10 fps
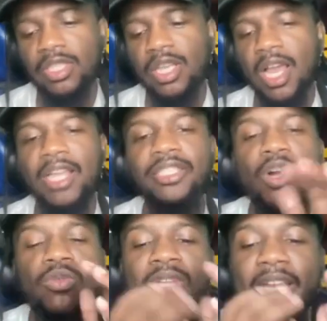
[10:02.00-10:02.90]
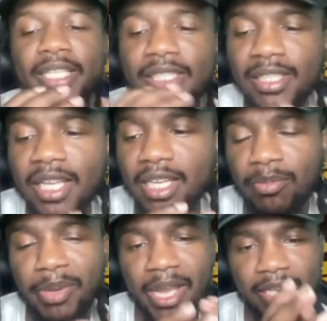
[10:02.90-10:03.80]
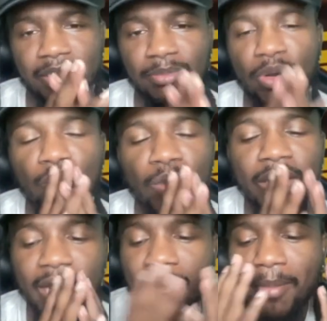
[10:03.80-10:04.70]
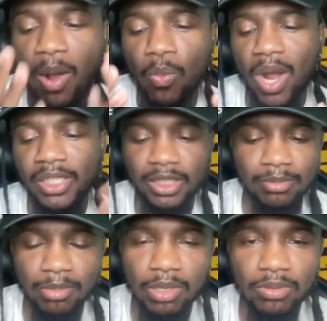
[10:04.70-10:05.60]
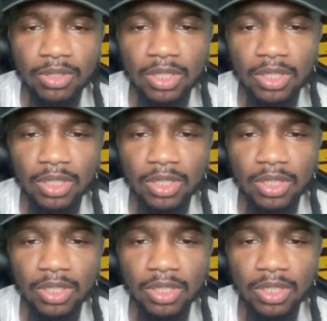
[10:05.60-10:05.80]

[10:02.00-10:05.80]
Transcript: I don't like his layup package, bro. What am I watching, bro?